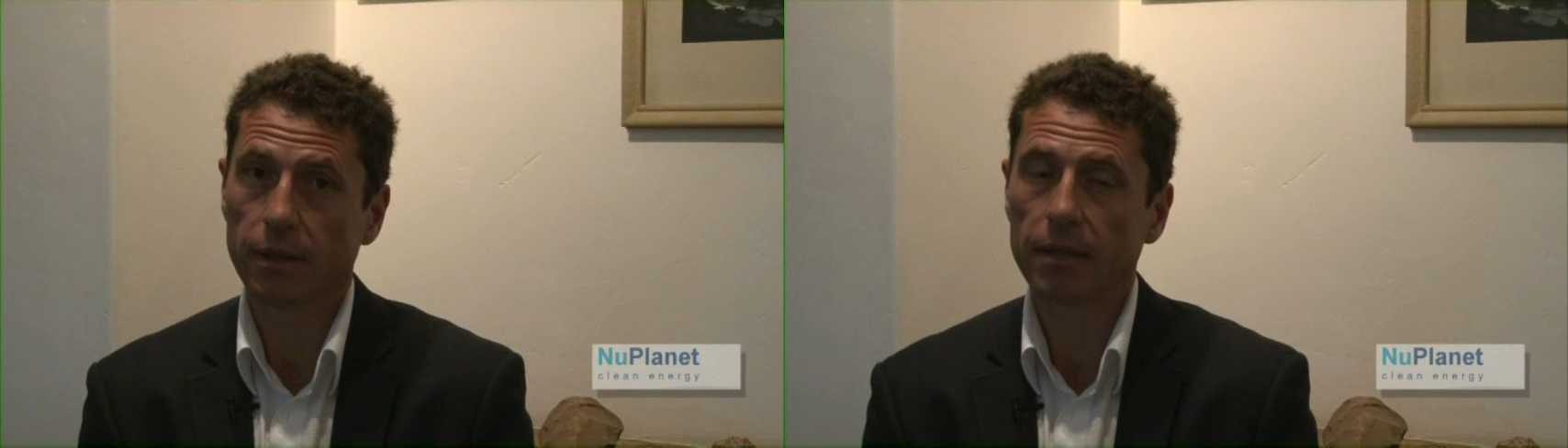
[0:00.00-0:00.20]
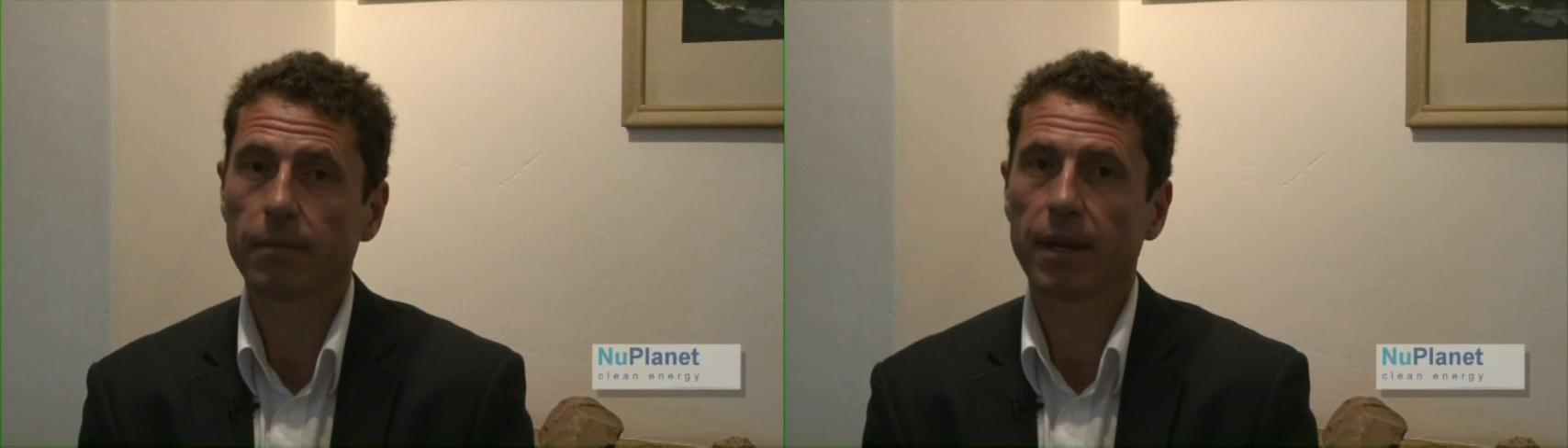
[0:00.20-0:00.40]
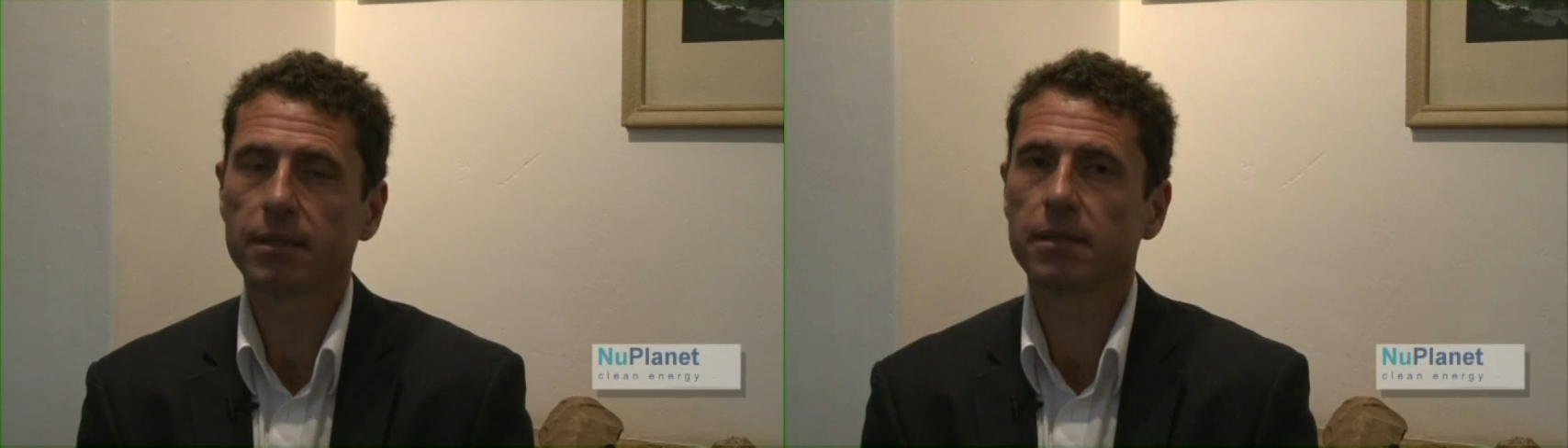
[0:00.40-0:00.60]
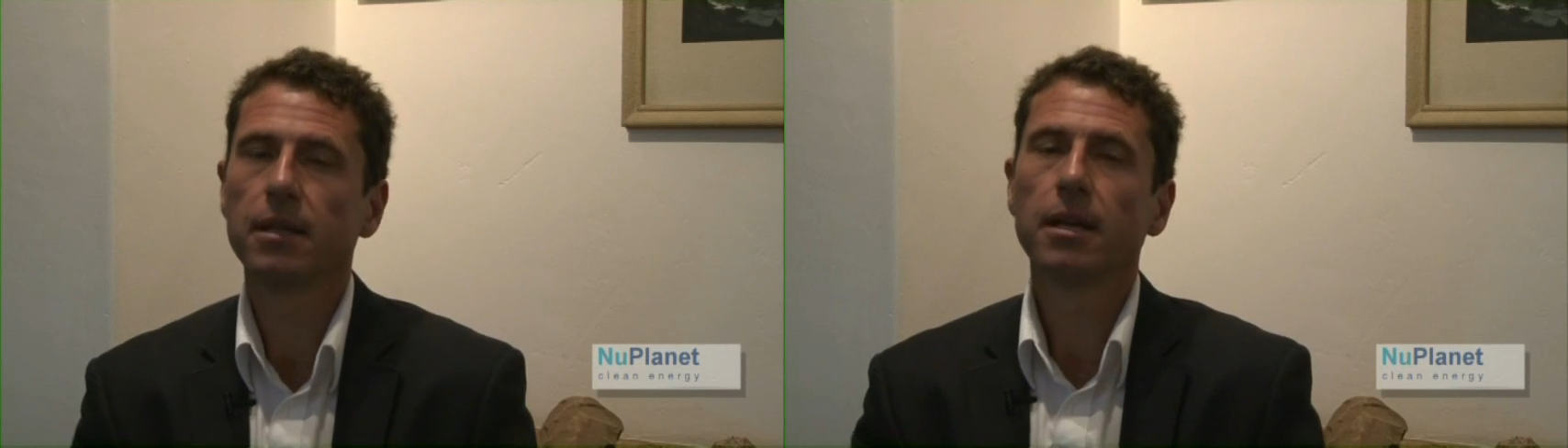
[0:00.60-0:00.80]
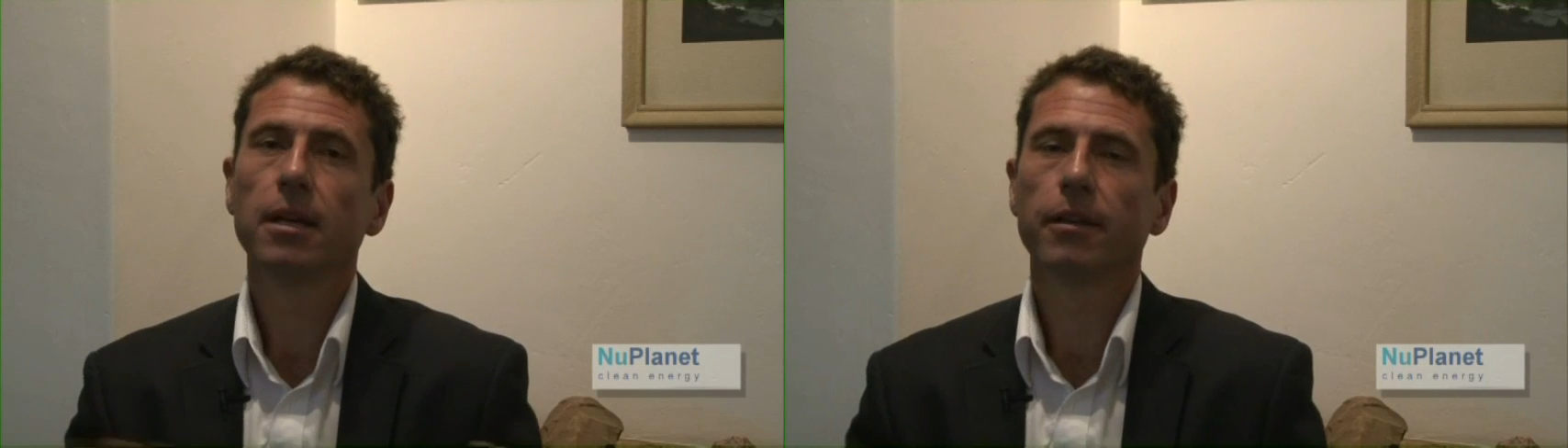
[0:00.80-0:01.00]
That
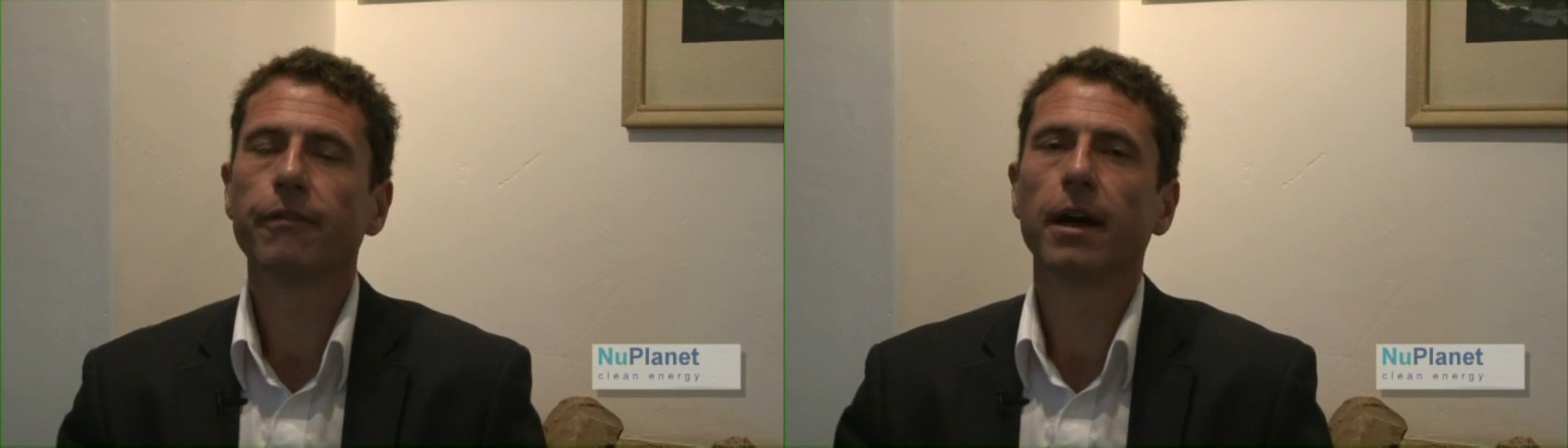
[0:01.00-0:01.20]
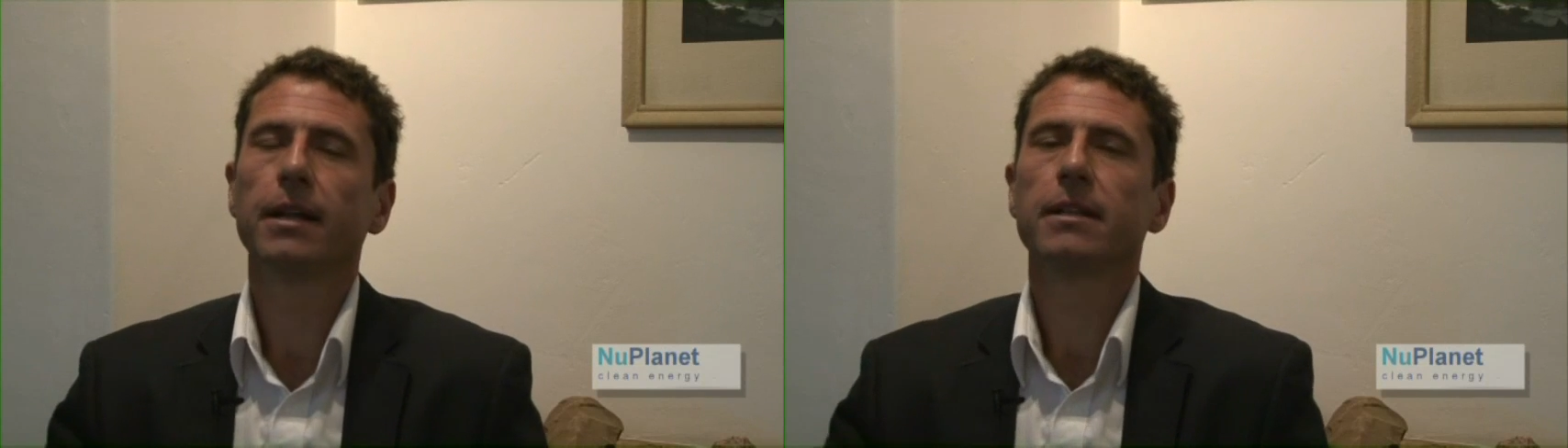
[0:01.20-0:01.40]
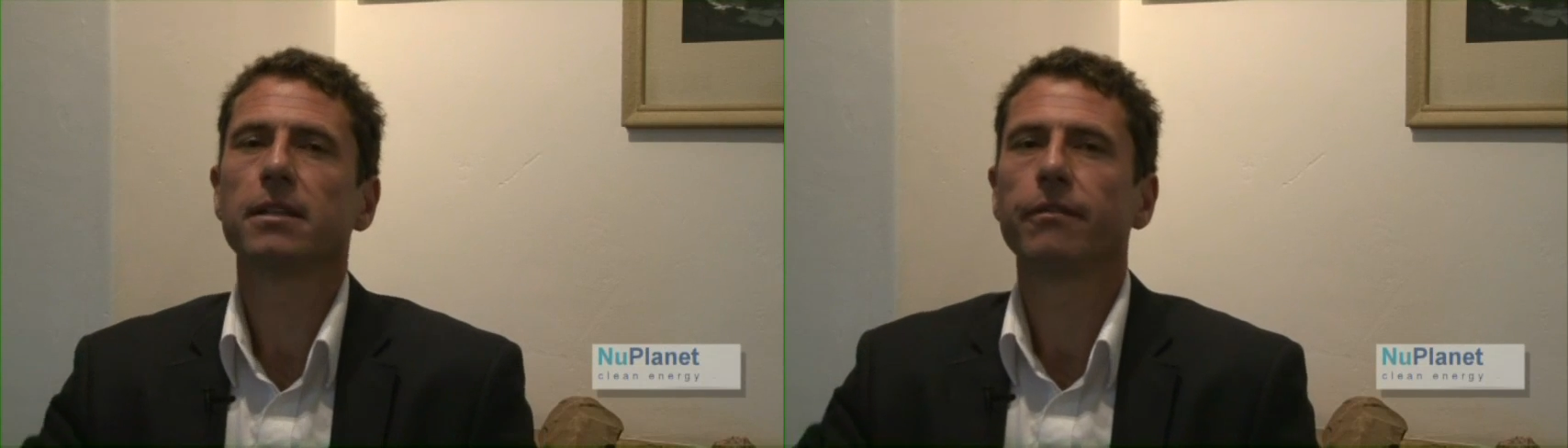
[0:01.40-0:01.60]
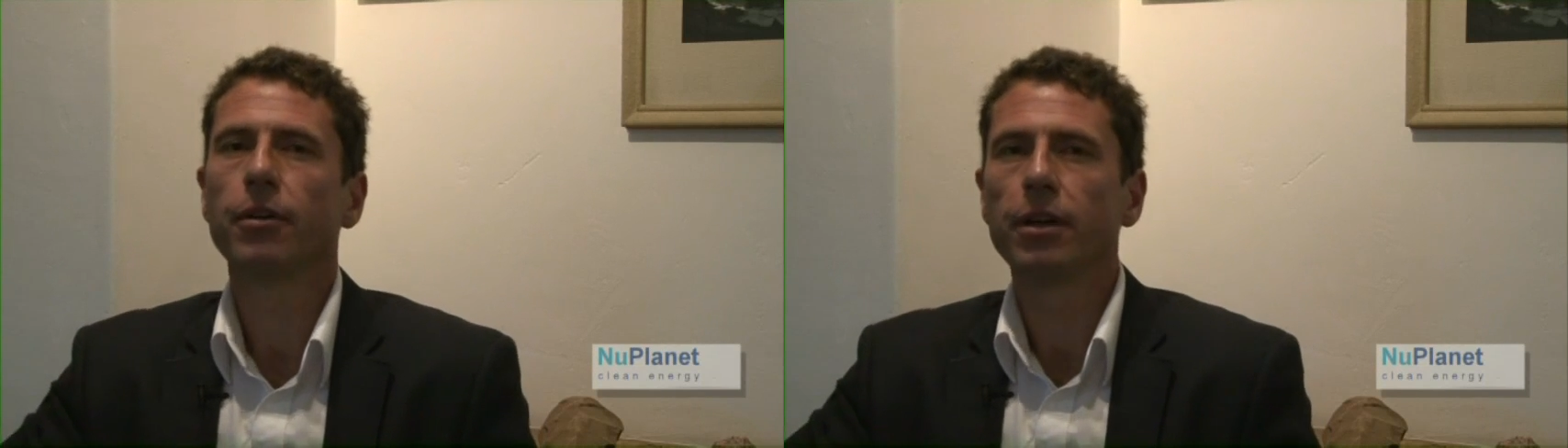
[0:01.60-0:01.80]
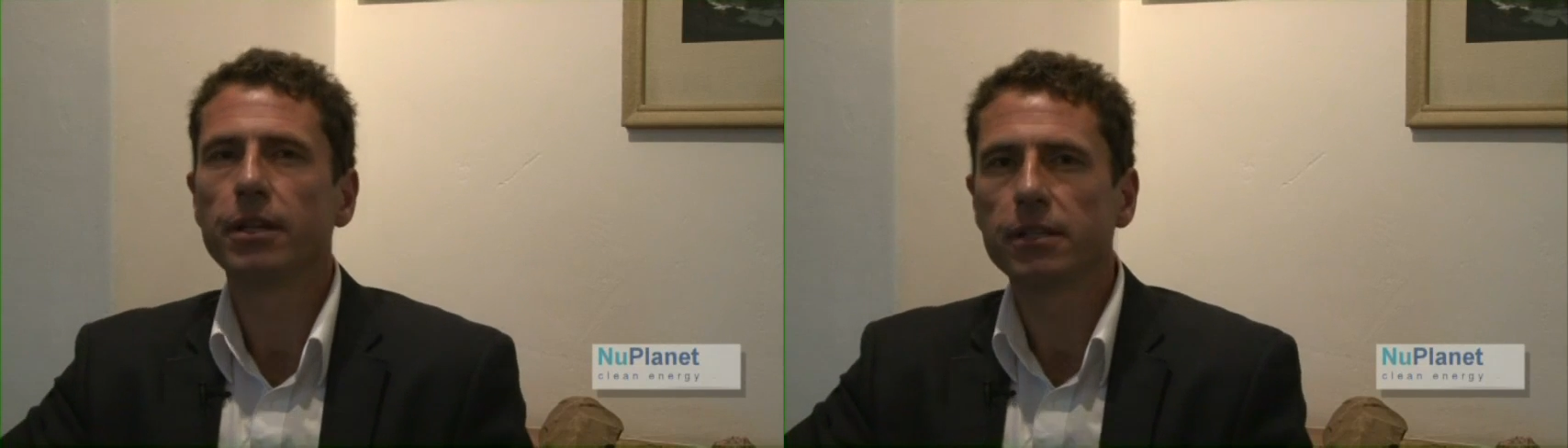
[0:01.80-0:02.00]
makes the financing
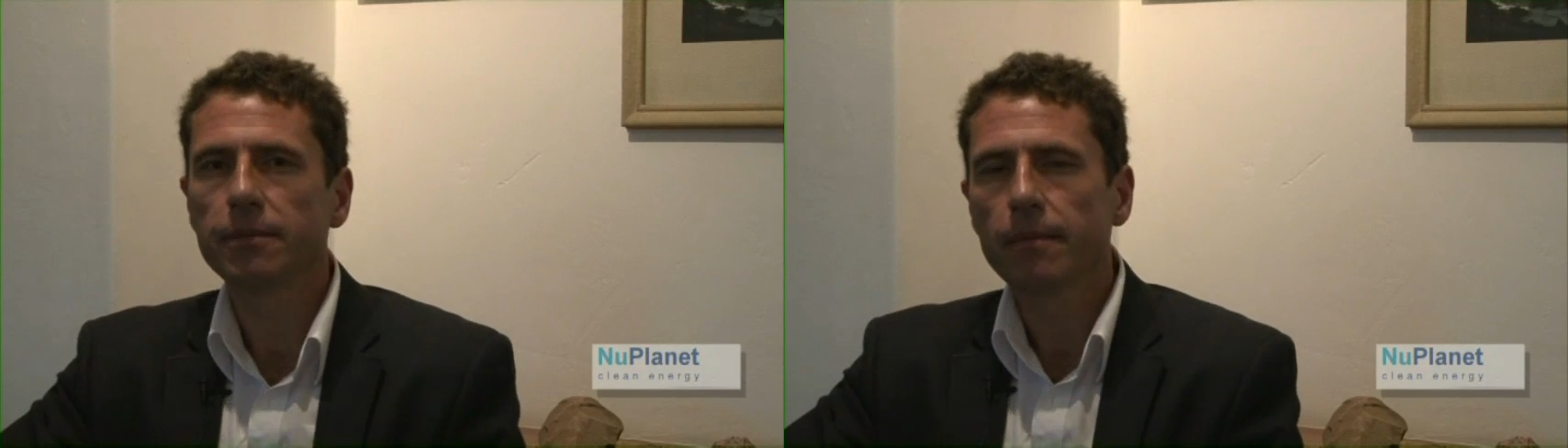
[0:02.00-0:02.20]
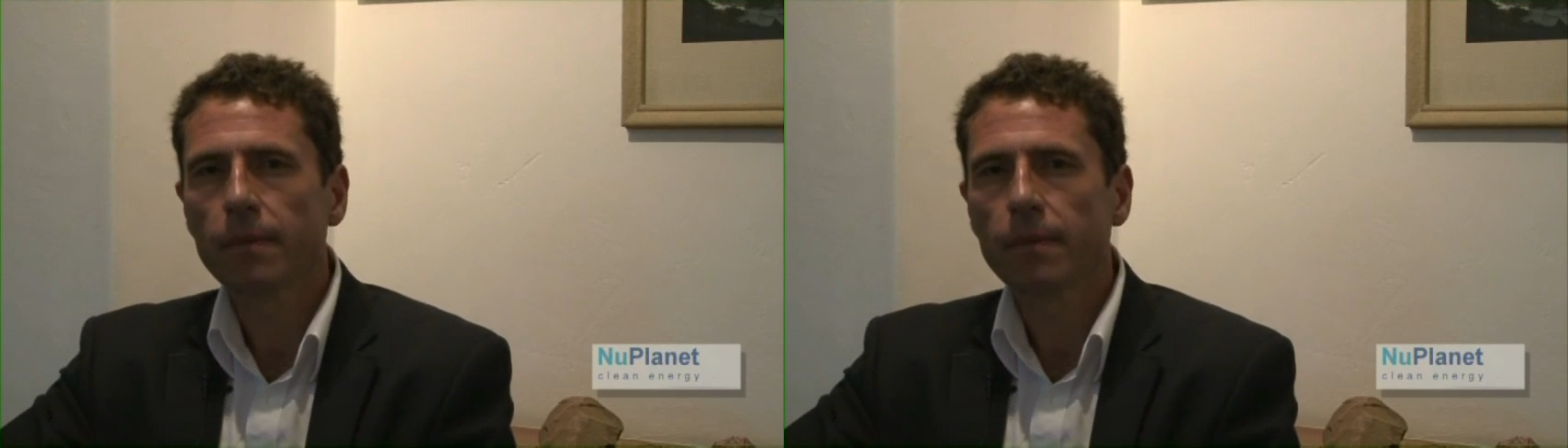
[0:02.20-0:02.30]
very easy.